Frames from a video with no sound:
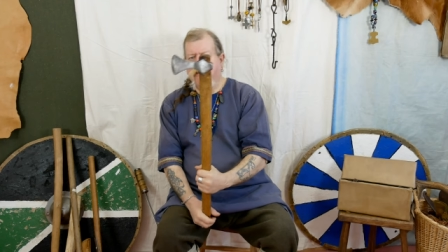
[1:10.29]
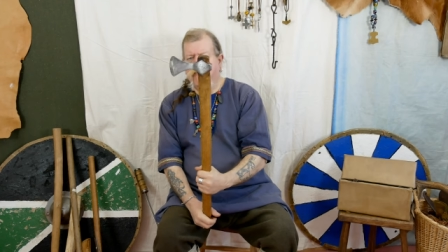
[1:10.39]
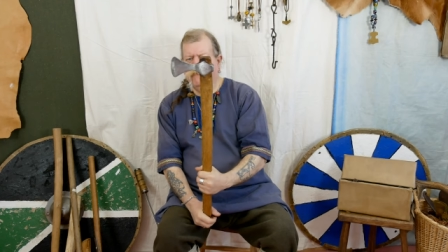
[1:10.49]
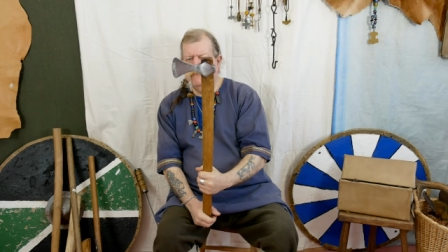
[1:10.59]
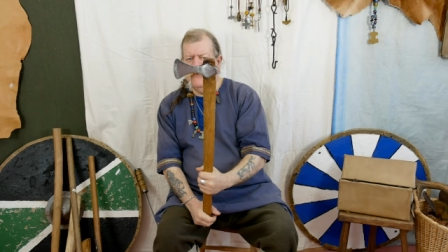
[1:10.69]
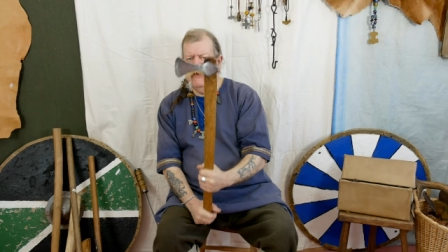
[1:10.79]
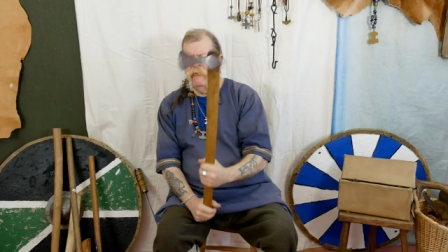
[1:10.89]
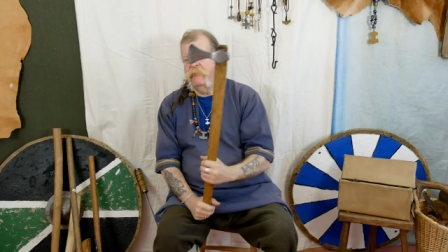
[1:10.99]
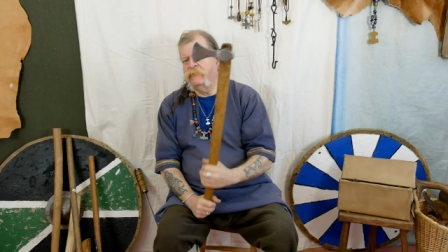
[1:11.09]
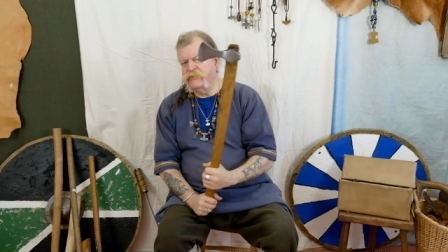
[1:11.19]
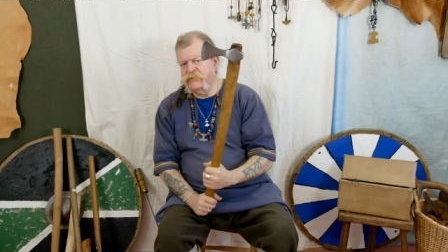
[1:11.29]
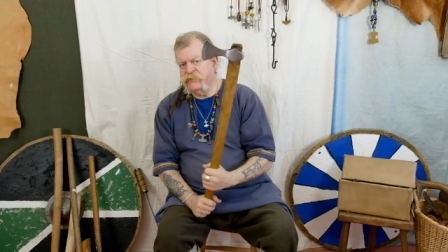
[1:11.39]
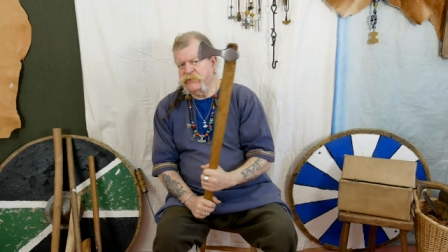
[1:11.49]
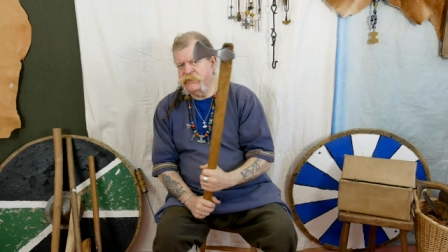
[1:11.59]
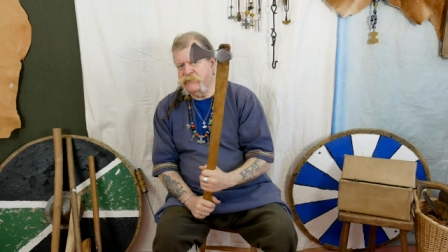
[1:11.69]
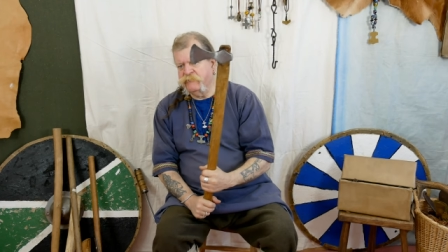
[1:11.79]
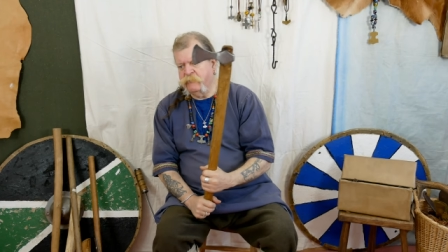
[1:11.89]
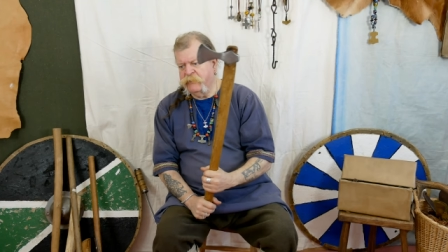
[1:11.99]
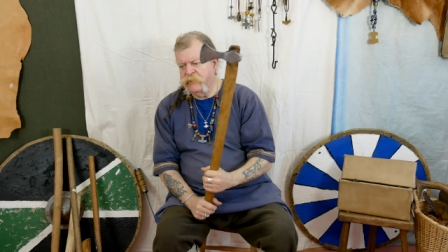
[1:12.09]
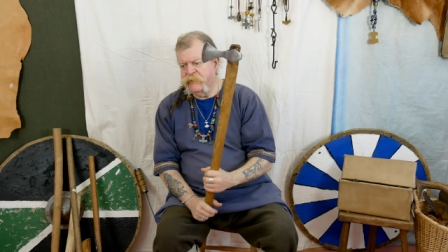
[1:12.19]
a fair representation of a
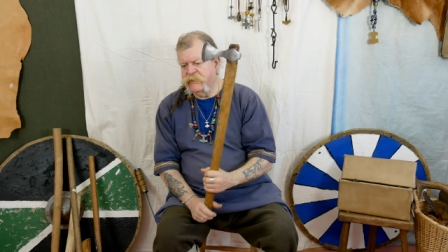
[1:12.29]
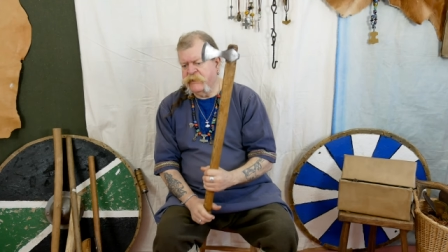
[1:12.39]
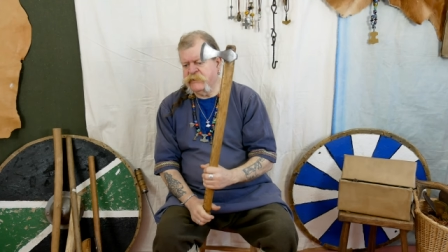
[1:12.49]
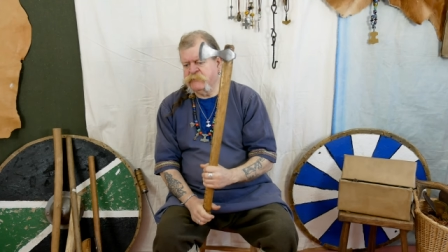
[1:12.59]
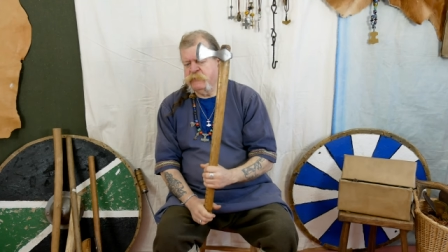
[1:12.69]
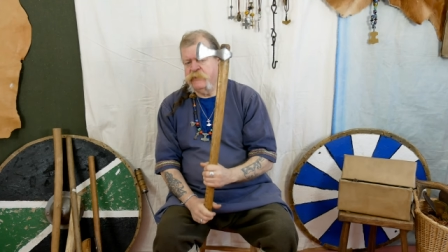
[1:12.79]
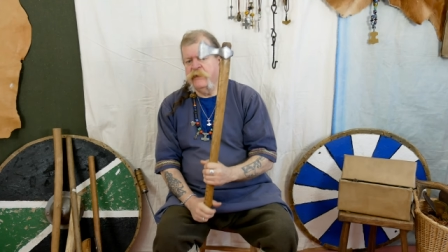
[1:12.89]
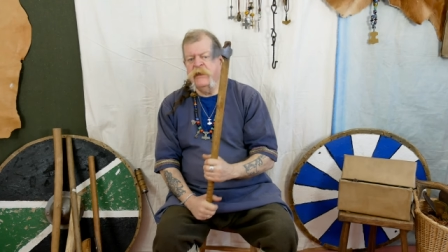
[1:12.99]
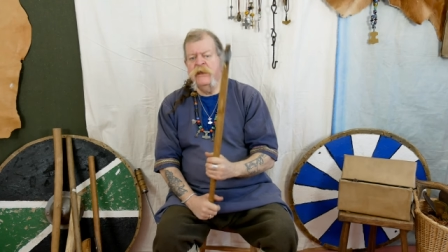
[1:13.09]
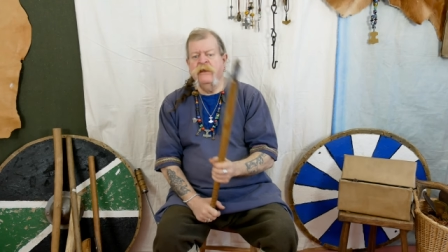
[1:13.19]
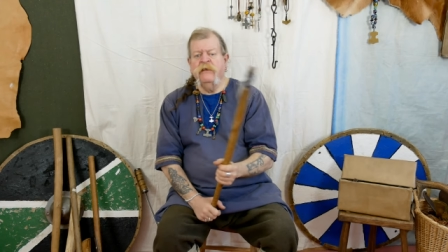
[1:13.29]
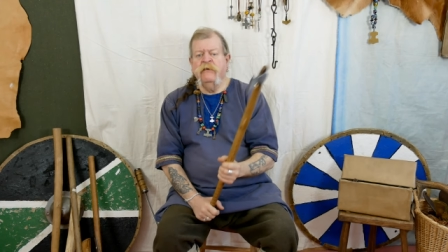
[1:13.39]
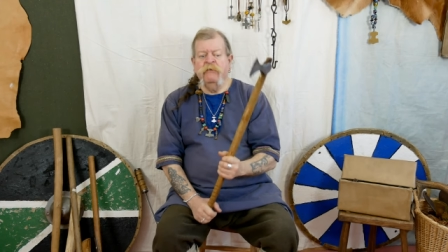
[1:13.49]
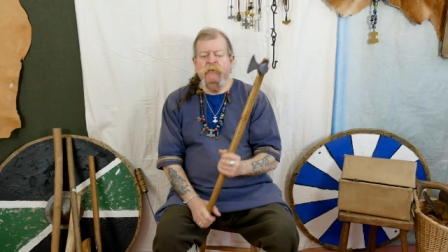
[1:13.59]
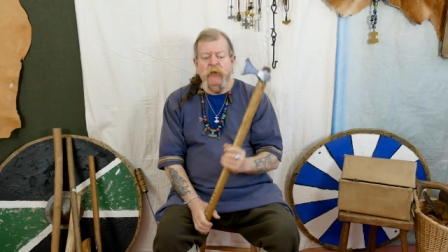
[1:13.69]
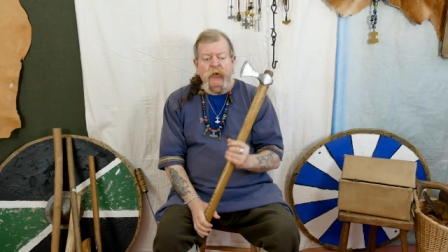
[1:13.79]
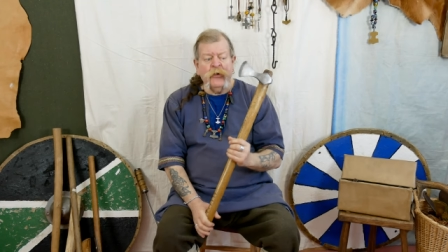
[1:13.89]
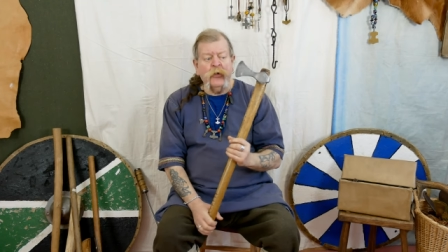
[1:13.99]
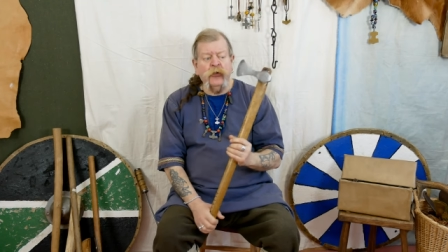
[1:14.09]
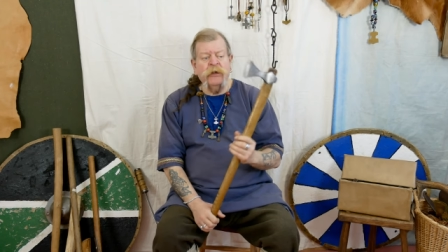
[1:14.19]
bearded axe, but an
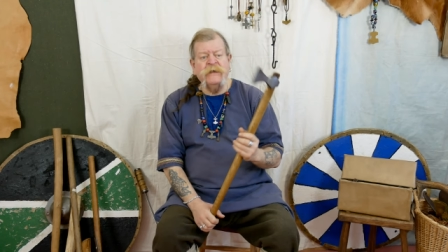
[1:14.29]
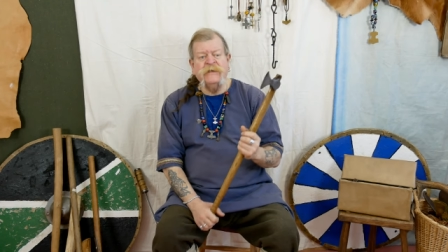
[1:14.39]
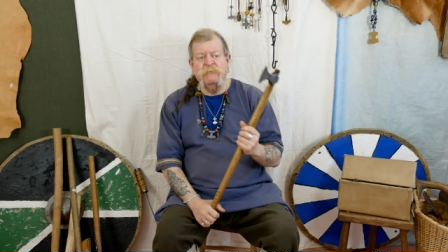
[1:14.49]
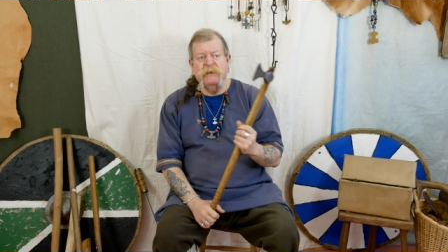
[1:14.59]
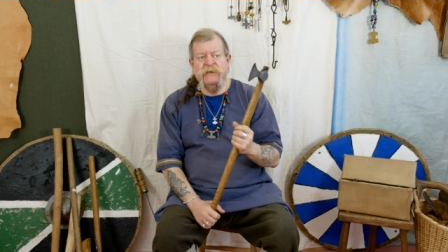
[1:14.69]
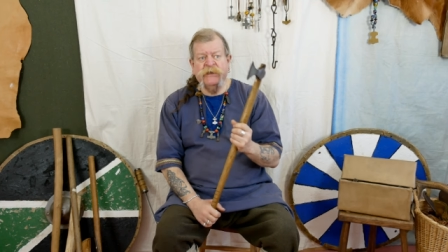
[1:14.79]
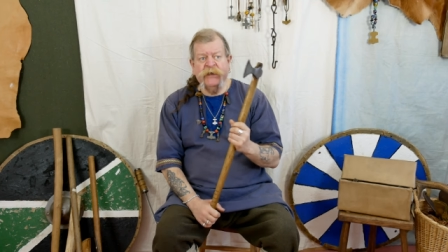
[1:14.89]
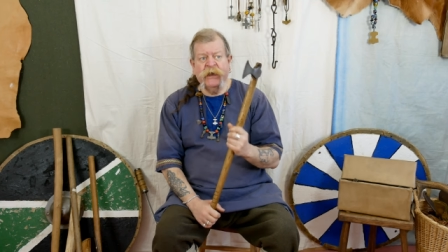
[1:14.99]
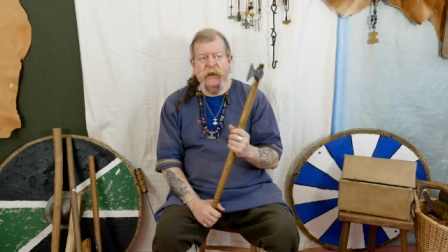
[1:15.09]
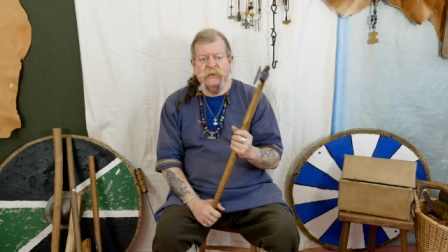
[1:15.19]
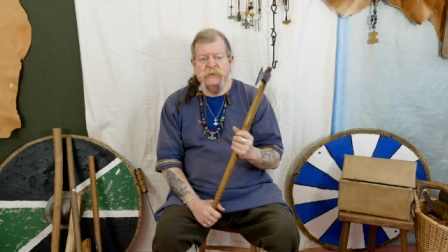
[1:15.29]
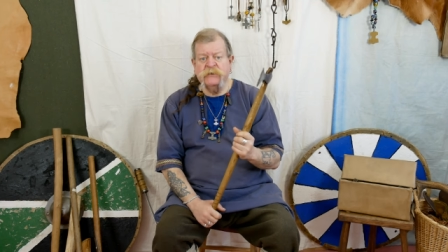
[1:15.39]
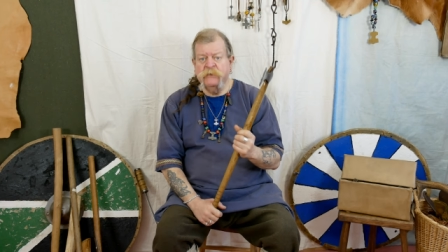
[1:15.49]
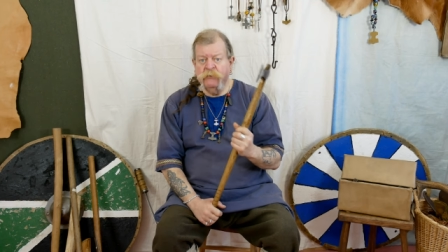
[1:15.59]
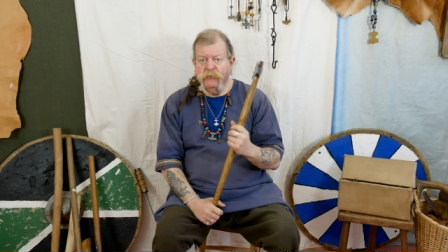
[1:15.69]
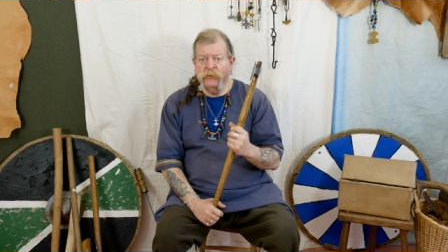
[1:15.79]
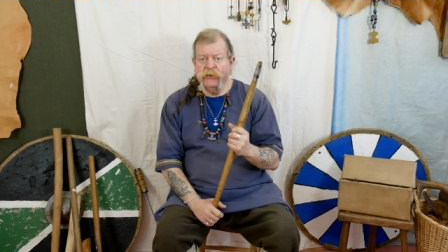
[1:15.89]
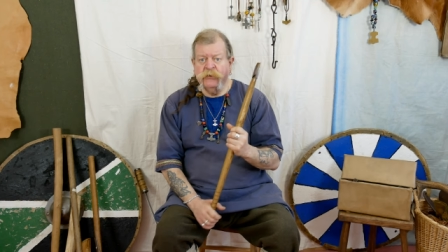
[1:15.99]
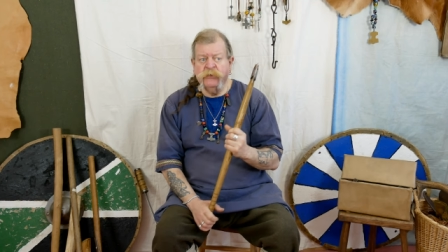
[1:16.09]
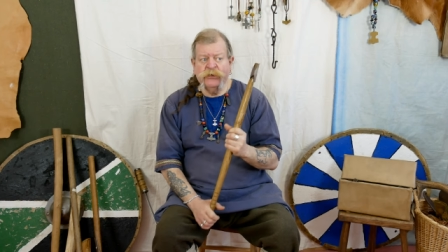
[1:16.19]
ordinary domestic axe will
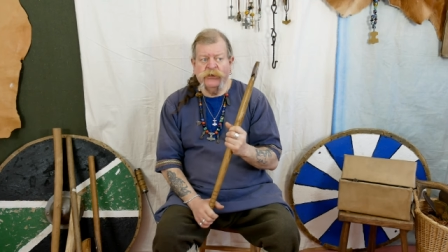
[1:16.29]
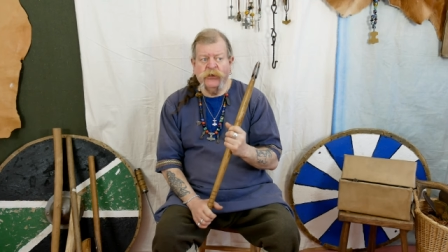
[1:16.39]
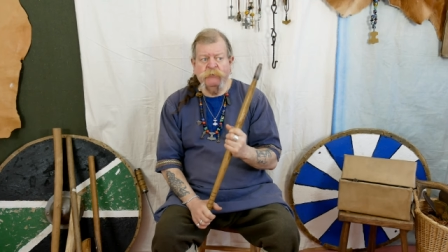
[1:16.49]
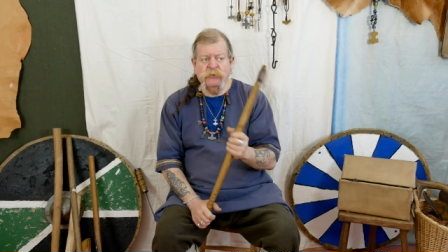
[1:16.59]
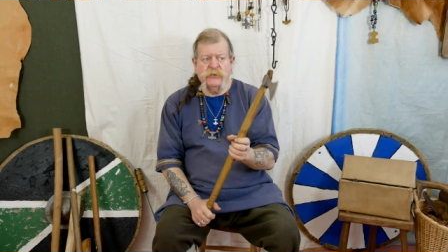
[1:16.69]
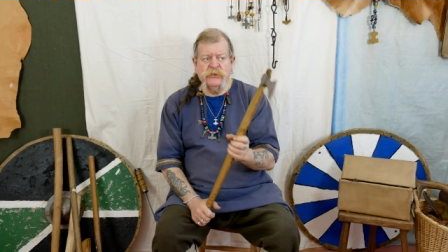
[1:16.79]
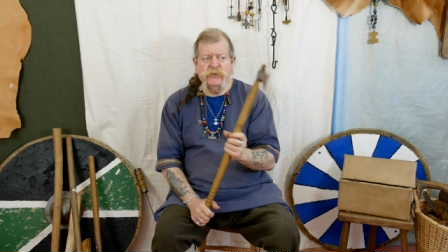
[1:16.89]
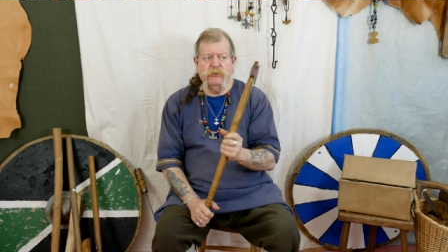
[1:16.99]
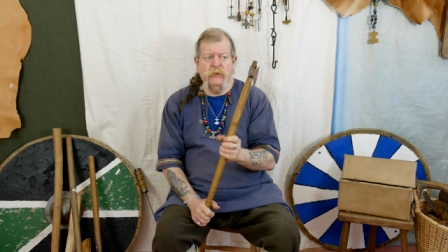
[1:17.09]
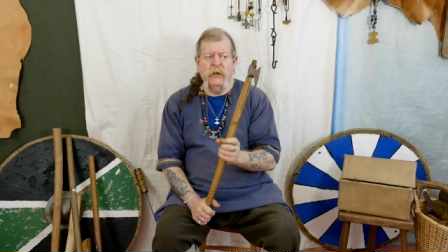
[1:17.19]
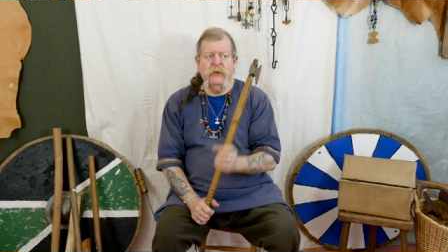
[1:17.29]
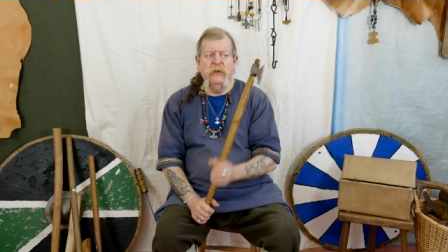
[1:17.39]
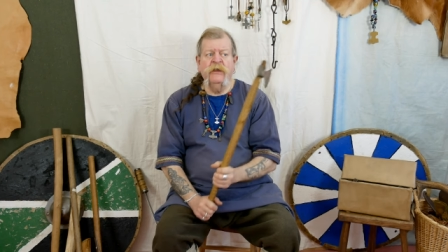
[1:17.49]
do the job just as well.